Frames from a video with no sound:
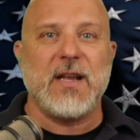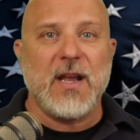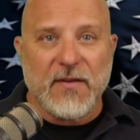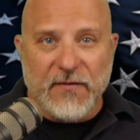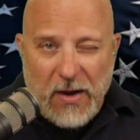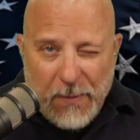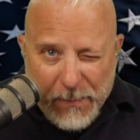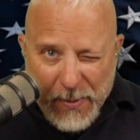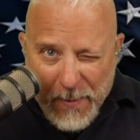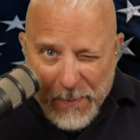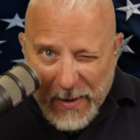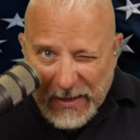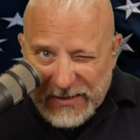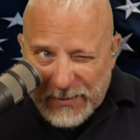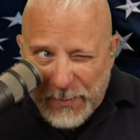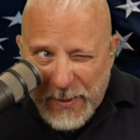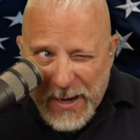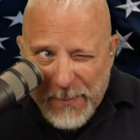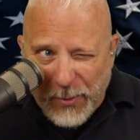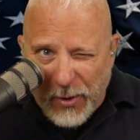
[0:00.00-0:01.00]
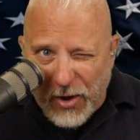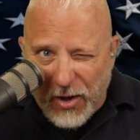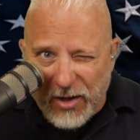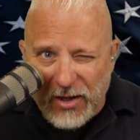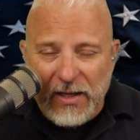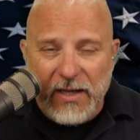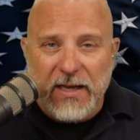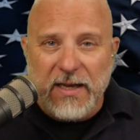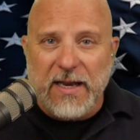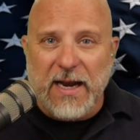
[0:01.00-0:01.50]
If I peep out the
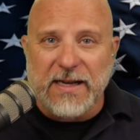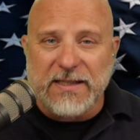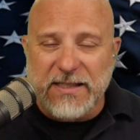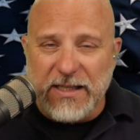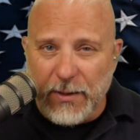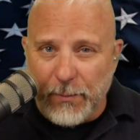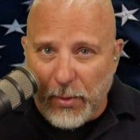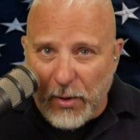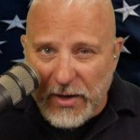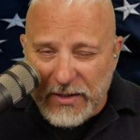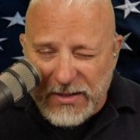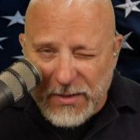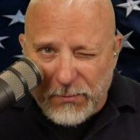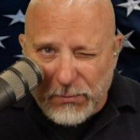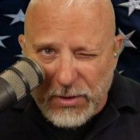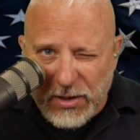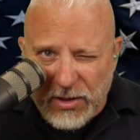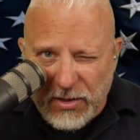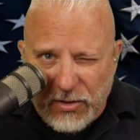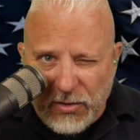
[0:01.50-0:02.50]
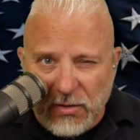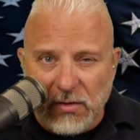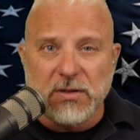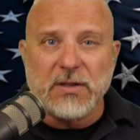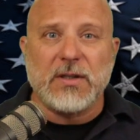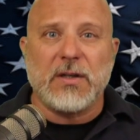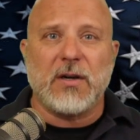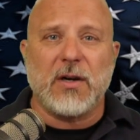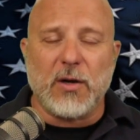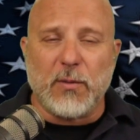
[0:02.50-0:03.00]
peephole and I see the boys in blue
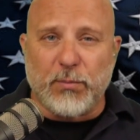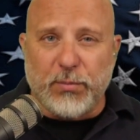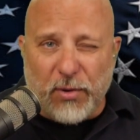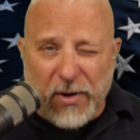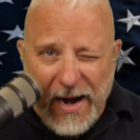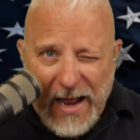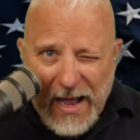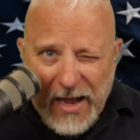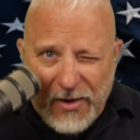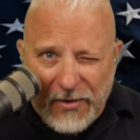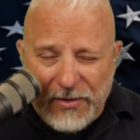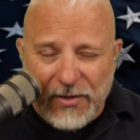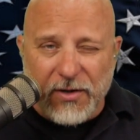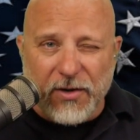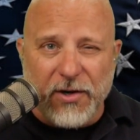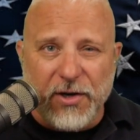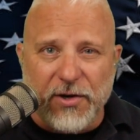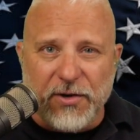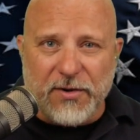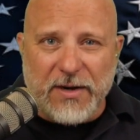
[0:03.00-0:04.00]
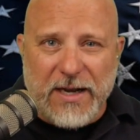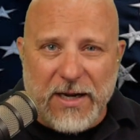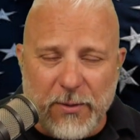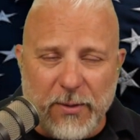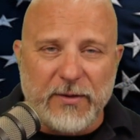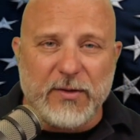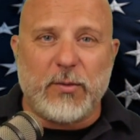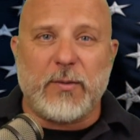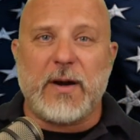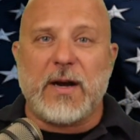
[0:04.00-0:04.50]
or brown or green or
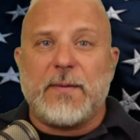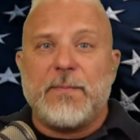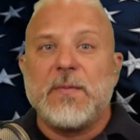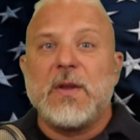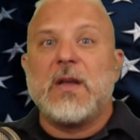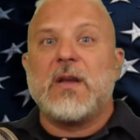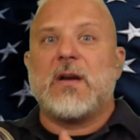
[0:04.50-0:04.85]
whatever they're wearing,